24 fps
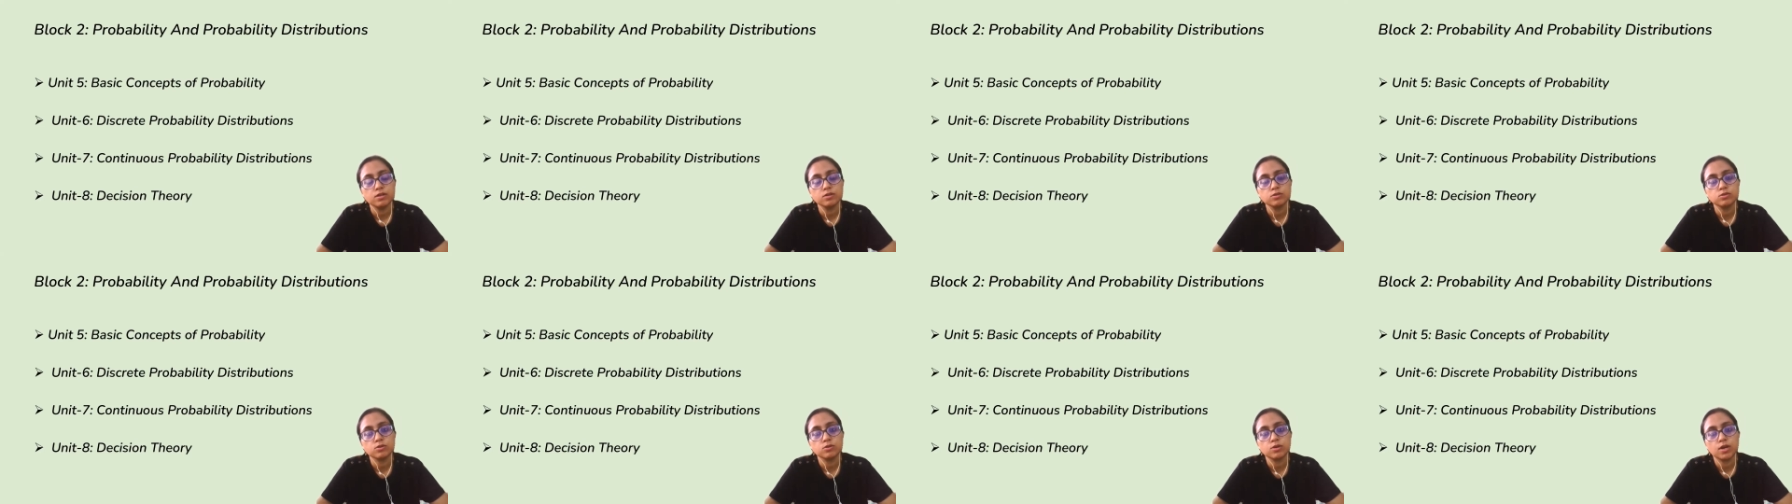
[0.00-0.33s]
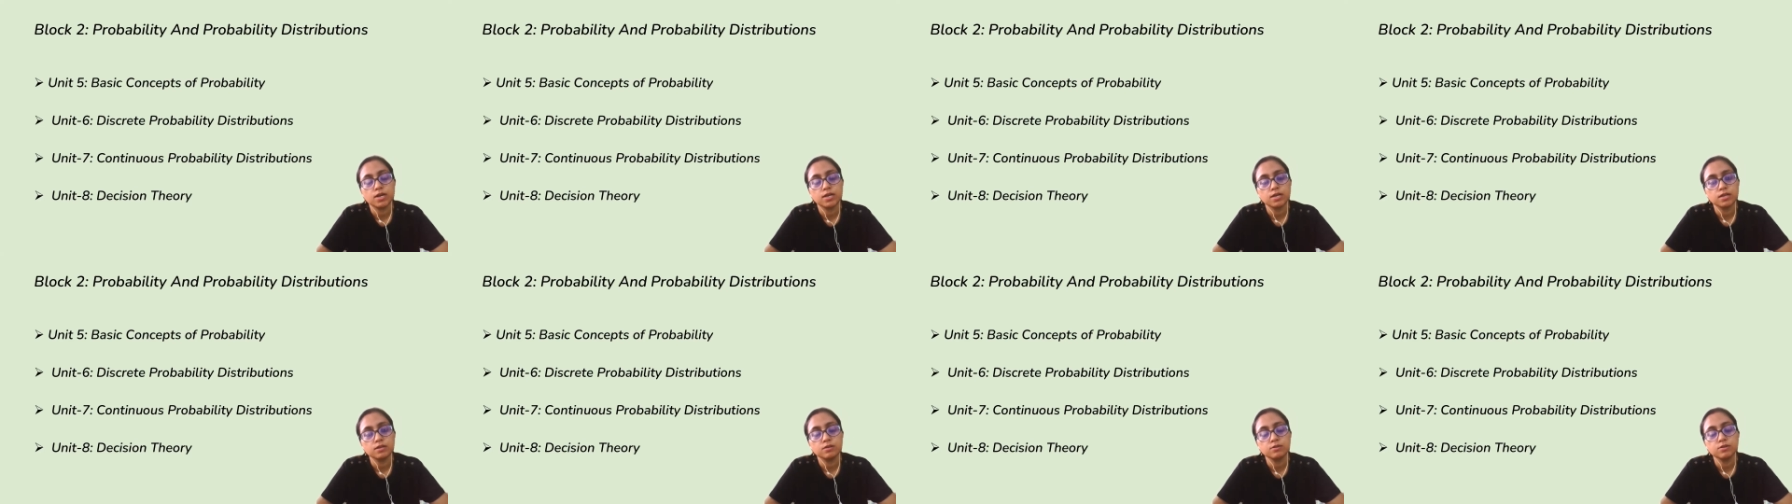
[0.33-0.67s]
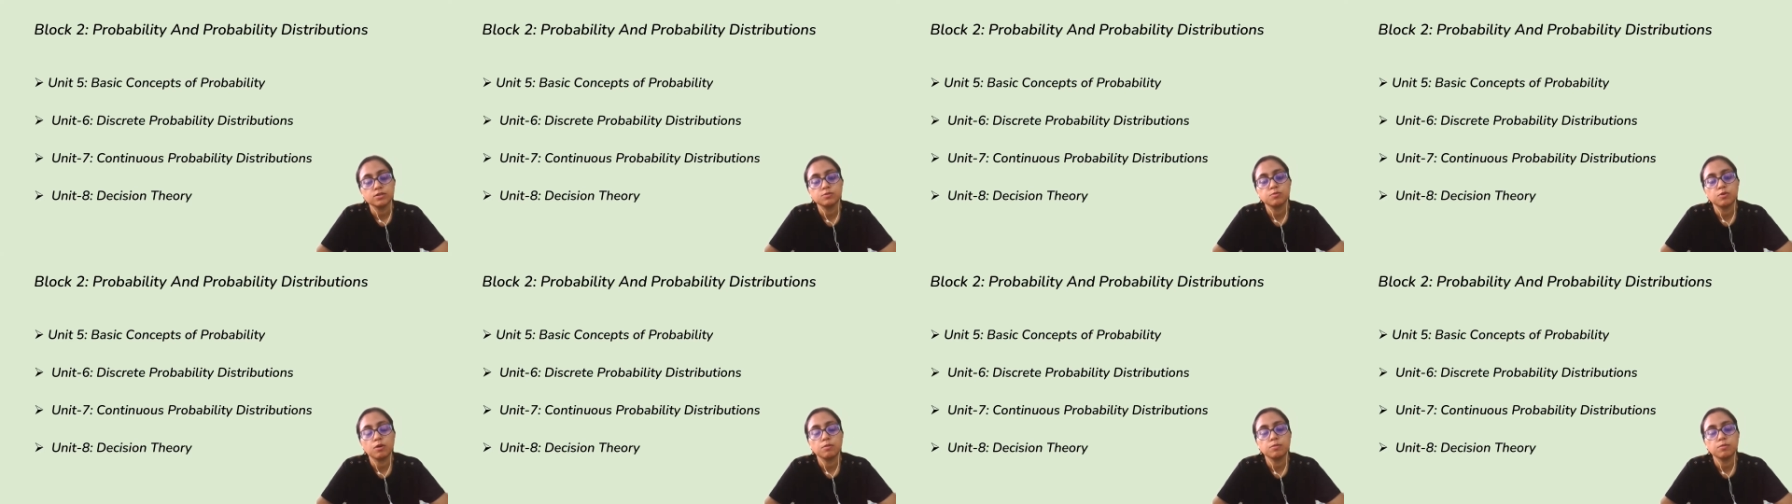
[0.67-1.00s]
So continuous
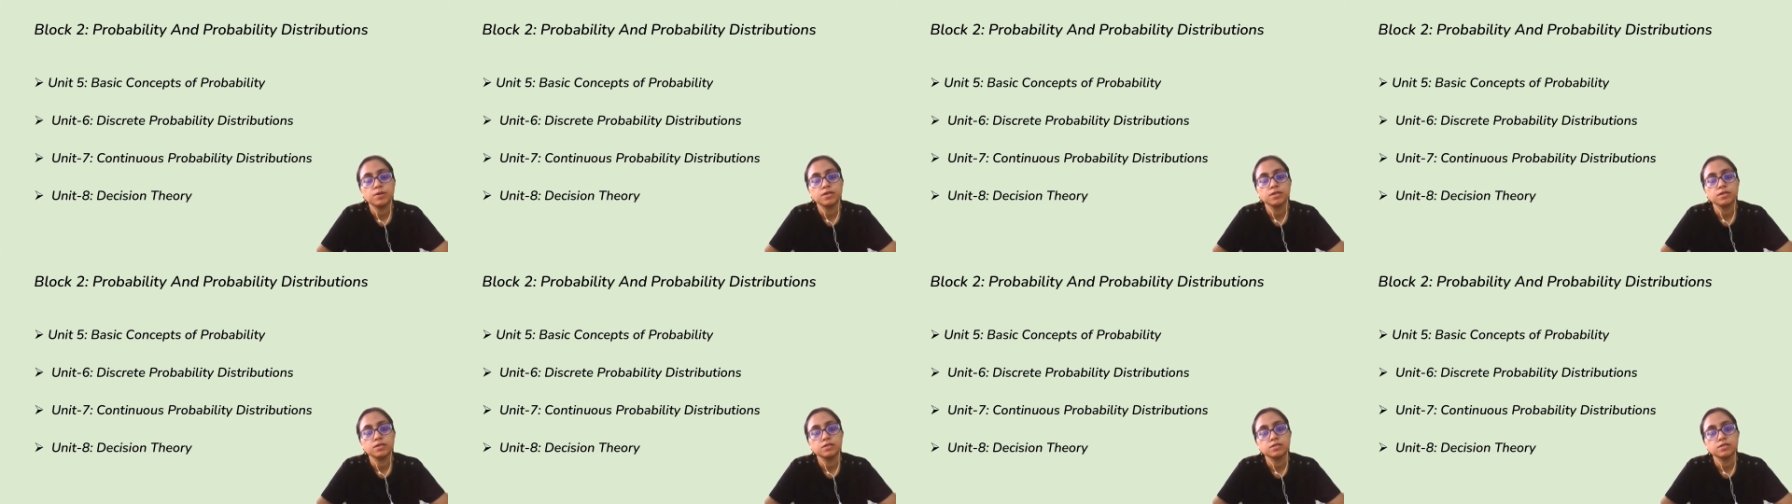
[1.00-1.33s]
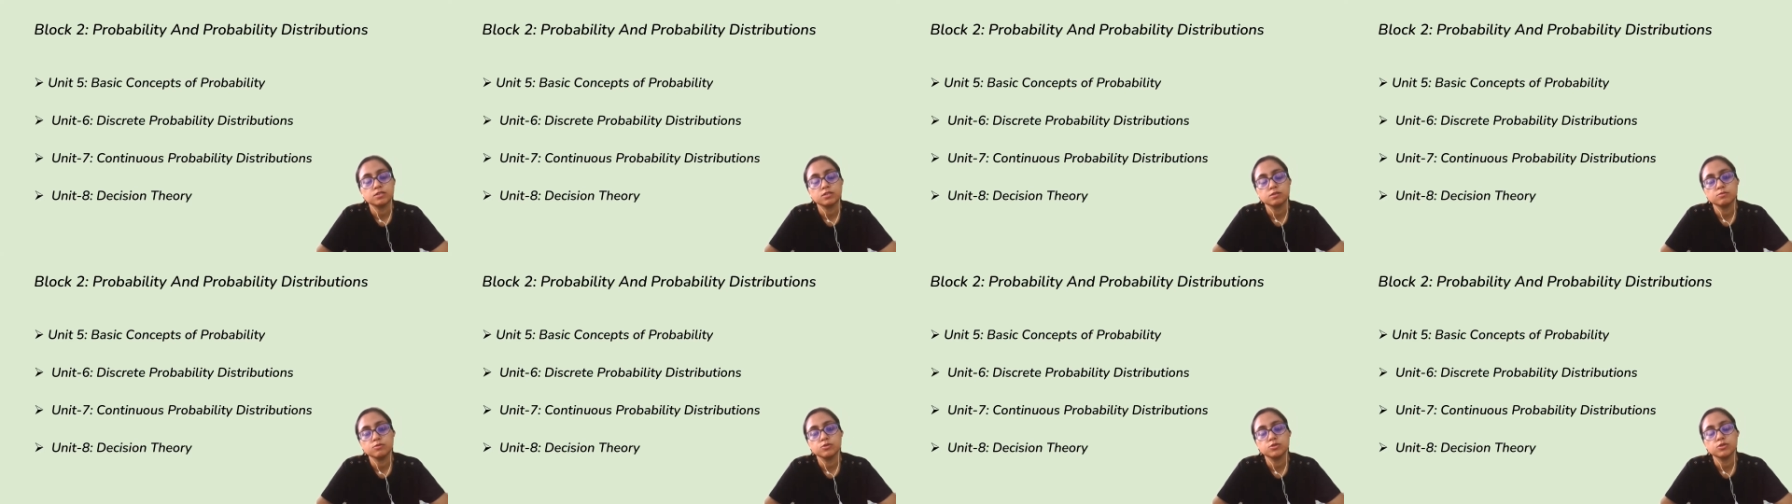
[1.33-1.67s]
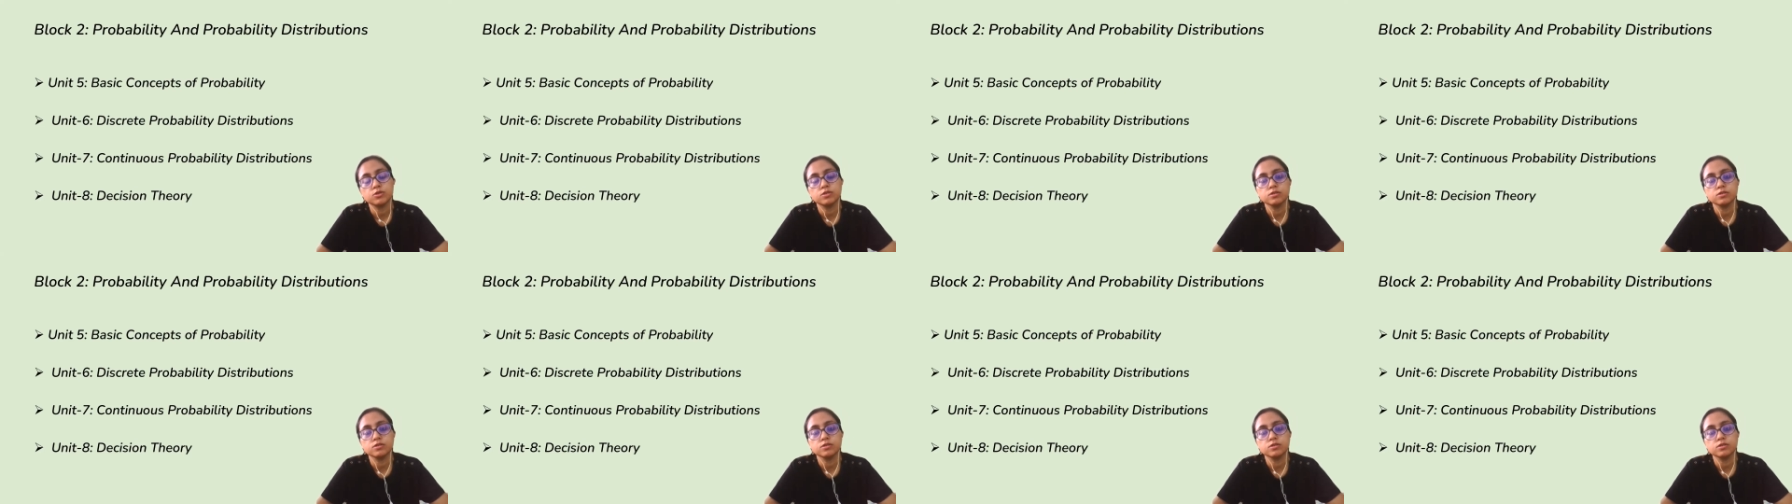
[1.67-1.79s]
probability distribution